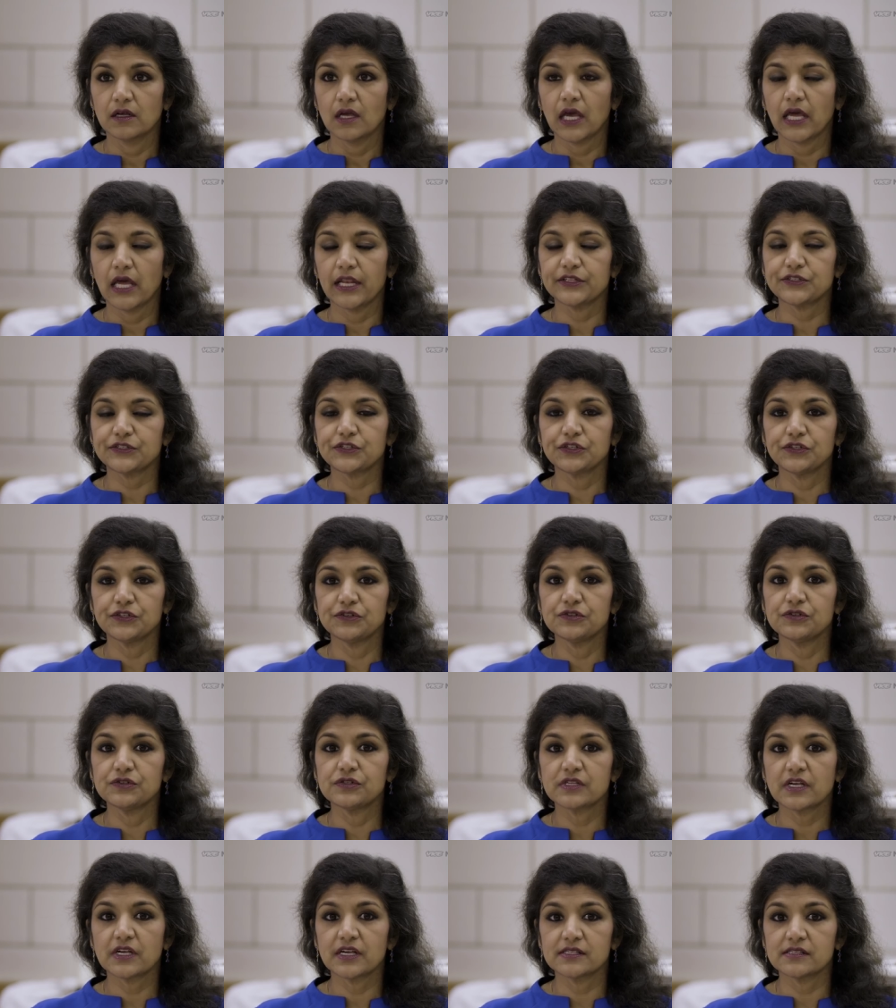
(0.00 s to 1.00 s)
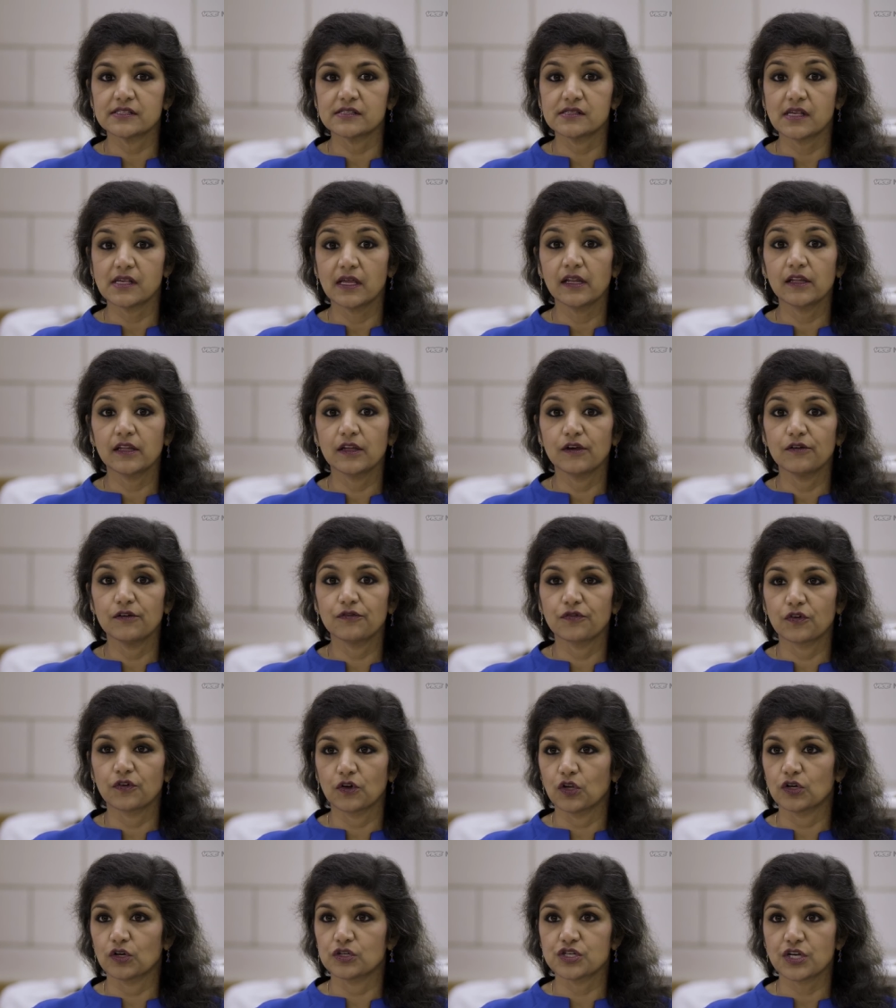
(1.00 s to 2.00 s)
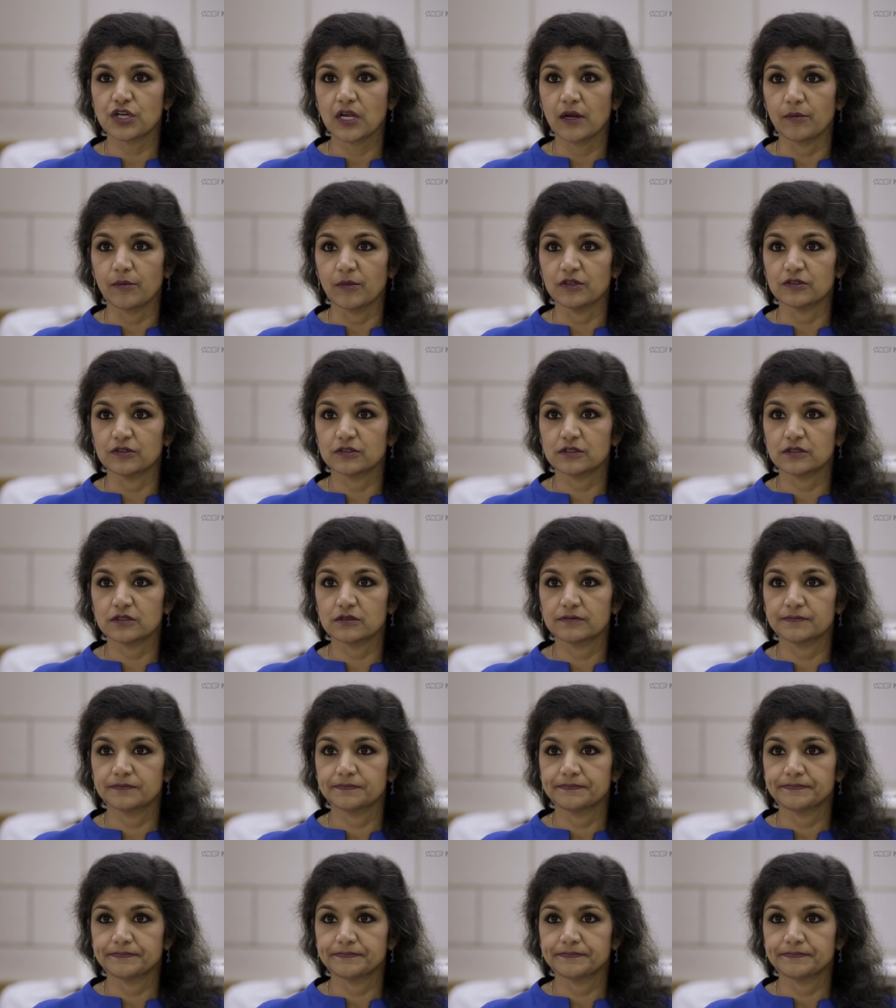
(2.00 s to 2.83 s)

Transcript: and it's used as a sedative for large animals.